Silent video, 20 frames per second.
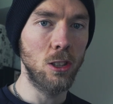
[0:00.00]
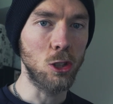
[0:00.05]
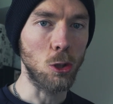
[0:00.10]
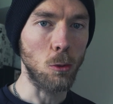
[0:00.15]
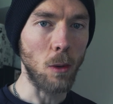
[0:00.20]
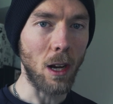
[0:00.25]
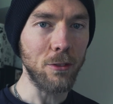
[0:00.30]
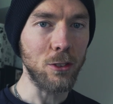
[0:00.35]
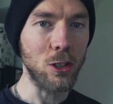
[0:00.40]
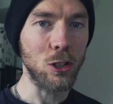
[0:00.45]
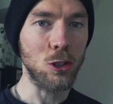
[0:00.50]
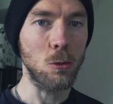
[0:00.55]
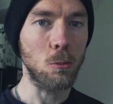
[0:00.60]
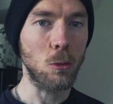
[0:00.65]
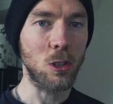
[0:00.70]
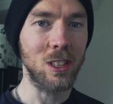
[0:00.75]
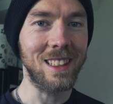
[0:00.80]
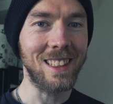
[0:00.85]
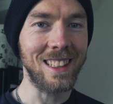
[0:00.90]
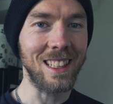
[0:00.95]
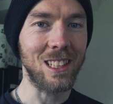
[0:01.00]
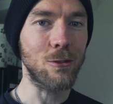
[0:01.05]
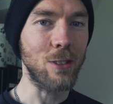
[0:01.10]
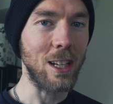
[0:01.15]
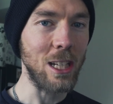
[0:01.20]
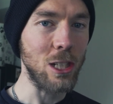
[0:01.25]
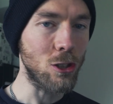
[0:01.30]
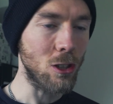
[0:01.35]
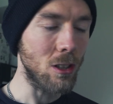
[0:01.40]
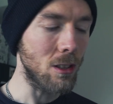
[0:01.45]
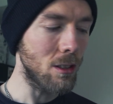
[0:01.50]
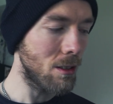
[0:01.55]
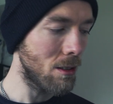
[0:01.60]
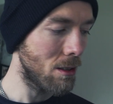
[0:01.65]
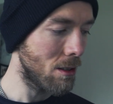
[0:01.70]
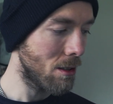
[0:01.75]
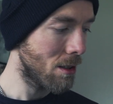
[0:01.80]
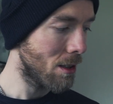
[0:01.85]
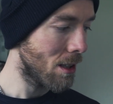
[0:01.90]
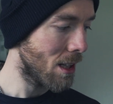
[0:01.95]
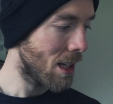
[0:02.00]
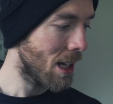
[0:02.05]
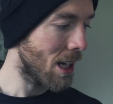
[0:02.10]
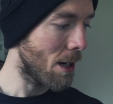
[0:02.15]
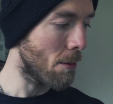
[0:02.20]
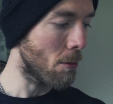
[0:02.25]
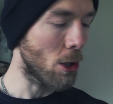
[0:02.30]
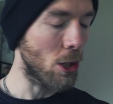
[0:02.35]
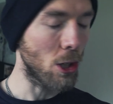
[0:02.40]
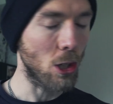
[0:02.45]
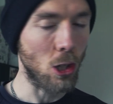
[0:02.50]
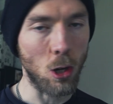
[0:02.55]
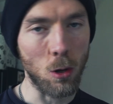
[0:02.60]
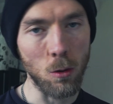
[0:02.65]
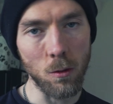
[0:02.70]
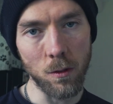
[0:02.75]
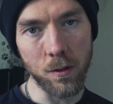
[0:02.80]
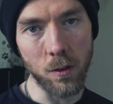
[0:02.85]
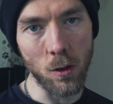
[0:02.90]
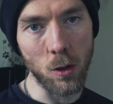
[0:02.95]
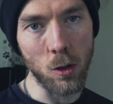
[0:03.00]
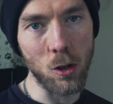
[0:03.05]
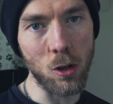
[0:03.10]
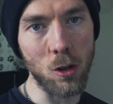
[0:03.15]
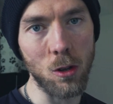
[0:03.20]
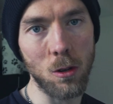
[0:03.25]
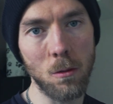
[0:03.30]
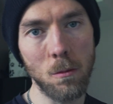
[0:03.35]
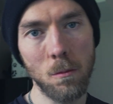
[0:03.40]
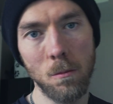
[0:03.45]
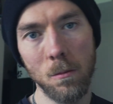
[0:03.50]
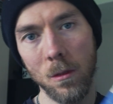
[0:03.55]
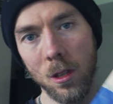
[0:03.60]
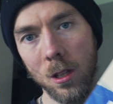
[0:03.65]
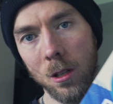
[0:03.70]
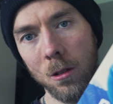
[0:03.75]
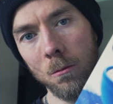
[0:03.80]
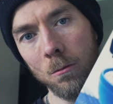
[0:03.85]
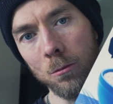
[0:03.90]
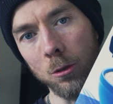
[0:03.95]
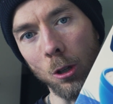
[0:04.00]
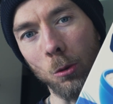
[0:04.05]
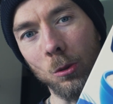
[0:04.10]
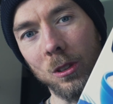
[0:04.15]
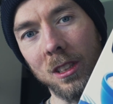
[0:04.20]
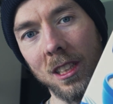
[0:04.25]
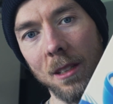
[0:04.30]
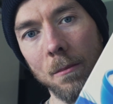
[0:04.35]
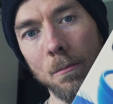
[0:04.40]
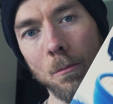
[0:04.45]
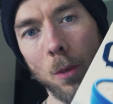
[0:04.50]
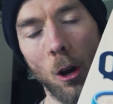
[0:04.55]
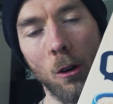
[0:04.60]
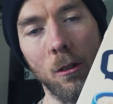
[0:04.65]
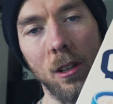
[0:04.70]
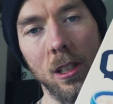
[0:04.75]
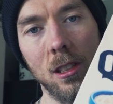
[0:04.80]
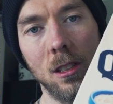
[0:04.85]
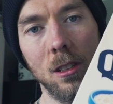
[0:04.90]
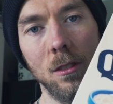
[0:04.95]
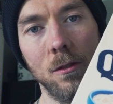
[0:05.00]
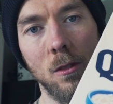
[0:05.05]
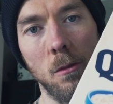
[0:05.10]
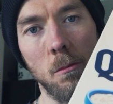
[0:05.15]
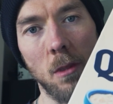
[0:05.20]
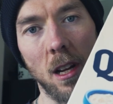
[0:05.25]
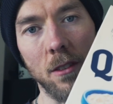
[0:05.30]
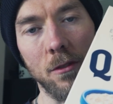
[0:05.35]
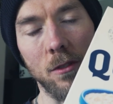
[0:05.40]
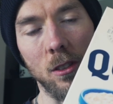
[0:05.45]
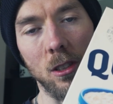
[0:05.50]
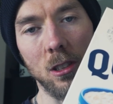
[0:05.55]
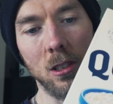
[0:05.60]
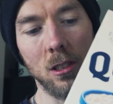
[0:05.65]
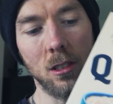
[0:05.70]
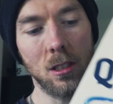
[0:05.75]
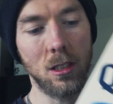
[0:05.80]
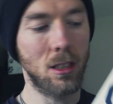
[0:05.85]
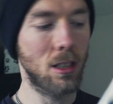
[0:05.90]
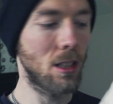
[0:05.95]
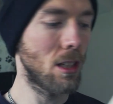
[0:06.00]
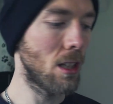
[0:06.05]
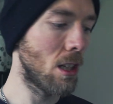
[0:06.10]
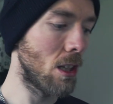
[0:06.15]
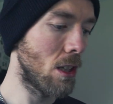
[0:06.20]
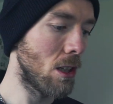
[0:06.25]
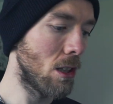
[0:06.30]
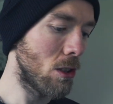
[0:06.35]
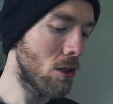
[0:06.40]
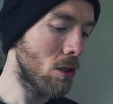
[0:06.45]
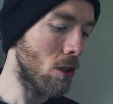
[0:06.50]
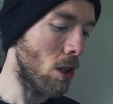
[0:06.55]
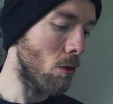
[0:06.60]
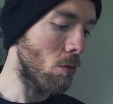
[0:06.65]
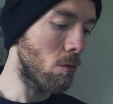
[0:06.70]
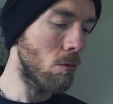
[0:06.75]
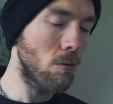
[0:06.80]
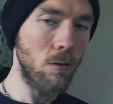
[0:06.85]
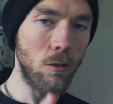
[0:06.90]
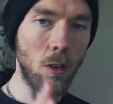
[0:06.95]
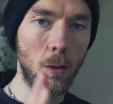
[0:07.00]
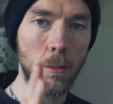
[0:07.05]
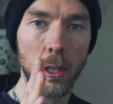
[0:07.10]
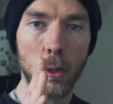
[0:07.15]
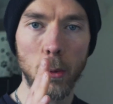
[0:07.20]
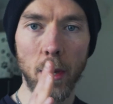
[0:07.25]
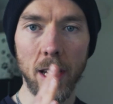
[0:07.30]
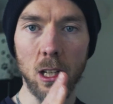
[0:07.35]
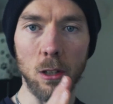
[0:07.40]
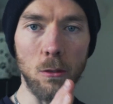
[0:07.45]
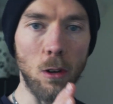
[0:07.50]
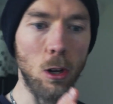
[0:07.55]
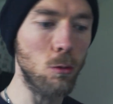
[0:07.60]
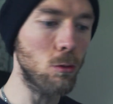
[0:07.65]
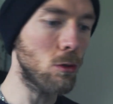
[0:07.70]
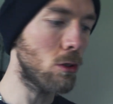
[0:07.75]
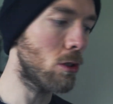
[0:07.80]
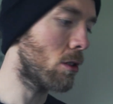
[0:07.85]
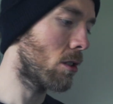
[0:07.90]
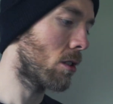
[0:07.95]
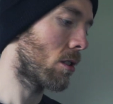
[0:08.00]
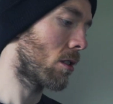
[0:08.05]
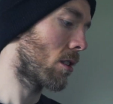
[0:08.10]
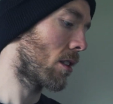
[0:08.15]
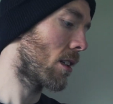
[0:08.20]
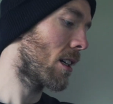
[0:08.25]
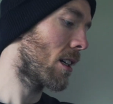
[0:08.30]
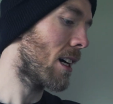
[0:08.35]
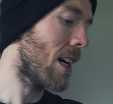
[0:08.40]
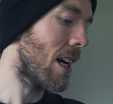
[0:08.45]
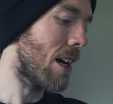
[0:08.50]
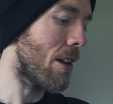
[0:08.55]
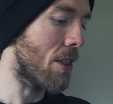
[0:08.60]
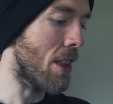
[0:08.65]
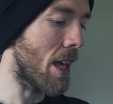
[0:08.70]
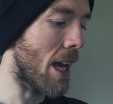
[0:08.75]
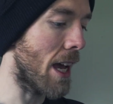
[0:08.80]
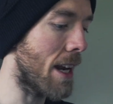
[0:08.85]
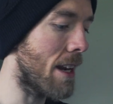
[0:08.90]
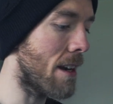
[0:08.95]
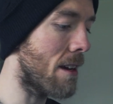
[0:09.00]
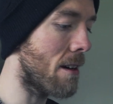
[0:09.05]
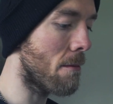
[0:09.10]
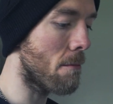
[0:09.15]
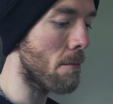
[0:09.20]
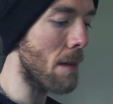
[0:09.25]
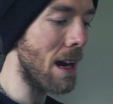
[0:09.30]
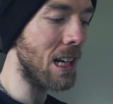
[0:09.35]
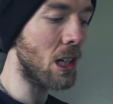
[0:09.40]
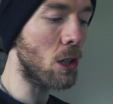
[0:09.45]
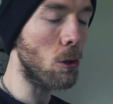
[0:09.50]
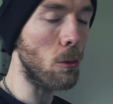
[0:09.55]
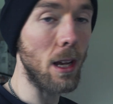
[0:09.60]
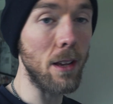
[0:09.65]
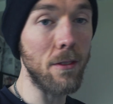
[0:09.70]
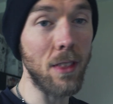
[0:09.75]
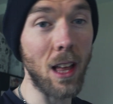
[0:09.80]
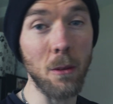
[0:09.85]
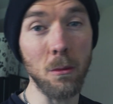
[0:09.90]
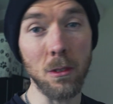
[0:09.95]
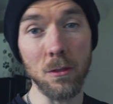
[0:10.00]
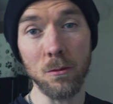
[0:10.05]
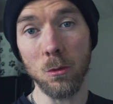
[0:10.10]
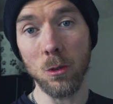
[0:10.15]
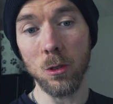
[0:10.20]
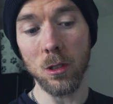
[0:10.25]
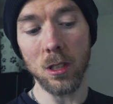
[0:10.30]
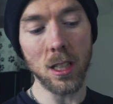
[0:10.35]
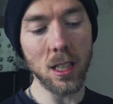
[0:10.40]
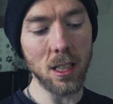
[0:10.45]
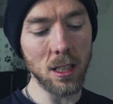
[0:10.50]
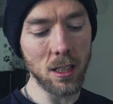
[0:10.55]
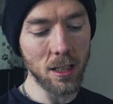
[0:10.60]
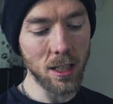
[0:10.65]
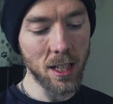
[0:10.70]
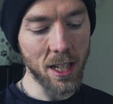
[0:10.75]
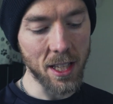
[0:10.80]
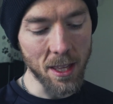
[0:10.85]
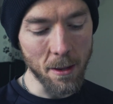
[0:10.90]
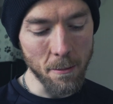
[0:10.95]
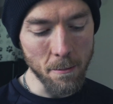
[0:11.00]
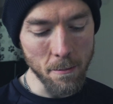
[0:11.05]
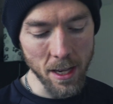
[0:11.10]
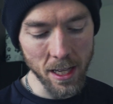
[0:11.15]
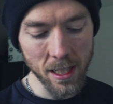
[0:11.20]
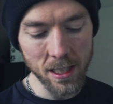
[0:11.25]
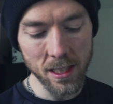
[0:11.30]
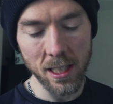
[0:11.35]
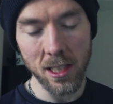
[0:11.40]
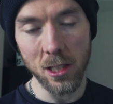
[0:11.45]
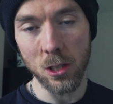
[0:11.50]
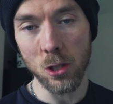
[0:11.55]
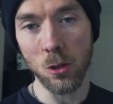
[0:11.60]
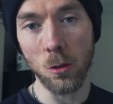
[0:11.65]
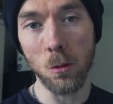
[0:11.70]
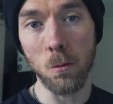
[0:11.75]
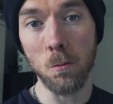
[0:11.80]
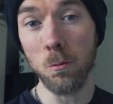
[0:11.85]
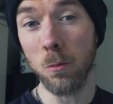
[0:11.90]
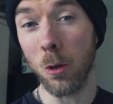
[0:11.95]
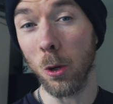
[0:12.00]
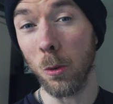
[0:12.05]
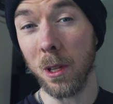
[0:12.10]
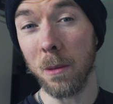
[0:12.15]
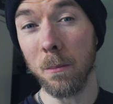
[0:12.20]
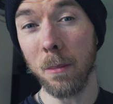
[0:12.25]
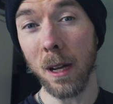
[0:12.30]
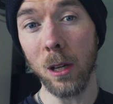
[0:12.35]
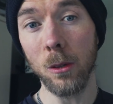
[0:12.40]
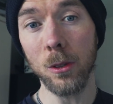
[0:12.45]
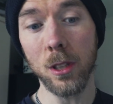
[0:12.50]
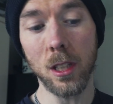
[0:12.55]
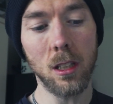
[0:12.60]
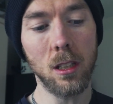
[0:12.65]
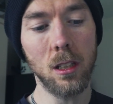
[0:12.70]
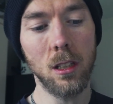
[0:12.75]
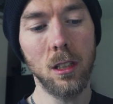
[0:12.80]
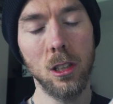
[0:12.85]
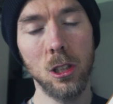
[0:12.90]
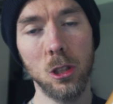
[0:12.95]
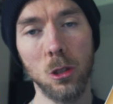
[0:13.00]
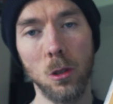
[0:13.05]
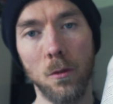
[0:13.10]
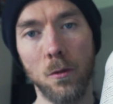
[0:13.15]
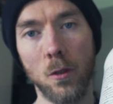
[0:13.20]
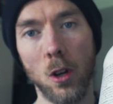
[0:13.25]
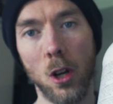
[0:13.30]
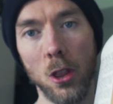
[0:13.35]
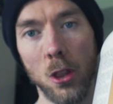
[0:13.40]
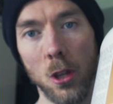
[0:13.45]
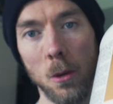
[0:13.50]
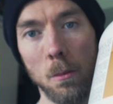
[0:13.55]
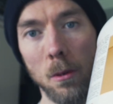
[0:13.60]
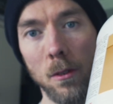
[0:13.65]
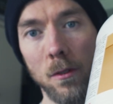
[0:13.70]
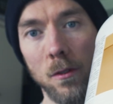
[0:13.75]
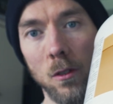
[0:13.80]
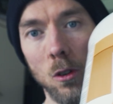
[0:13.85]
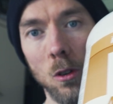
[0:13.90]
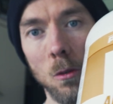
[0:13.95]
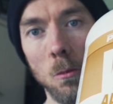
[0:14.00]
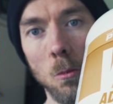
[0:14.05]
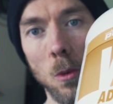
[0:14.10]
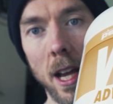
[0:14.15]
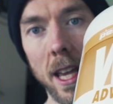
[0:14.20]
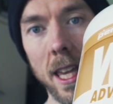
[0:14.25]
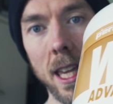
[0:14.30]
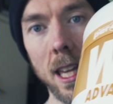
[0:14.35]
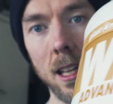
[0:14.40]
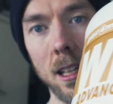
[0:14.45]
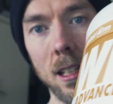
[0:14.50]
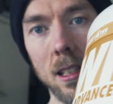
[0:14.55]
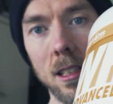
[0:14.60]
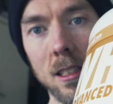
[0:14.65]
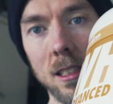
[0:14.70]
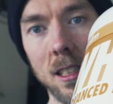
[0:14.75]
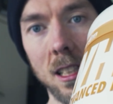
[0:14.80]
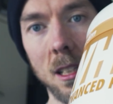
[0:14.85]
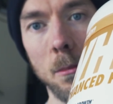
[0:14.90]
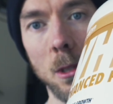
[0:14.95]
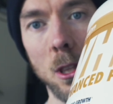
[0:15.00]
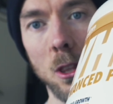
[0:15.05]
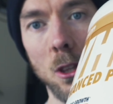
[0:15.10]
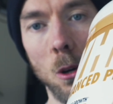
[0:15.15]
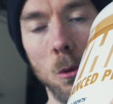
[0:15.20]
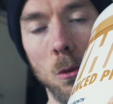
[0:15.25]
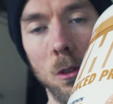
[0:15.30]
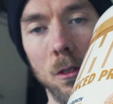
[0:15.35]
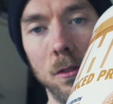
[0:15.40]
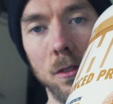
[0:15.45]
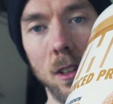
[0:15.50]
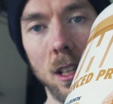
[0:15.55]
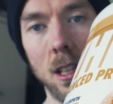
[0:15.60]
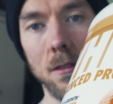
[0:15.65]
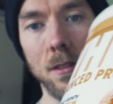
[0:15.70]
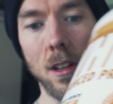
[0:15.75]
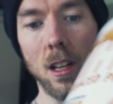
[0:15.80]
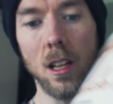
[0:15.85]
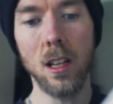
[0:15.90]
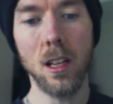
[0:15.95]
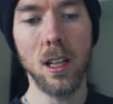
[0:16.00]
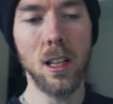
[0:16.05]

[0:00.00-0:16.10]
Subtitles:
So after some consideration, I'm going to go for protein porridge for breakfast. So, I've got my Quaker oats. I'll then microwave that with water and then mix in some protein powder. So I've got the Perform Whey cinnamon donut flavour.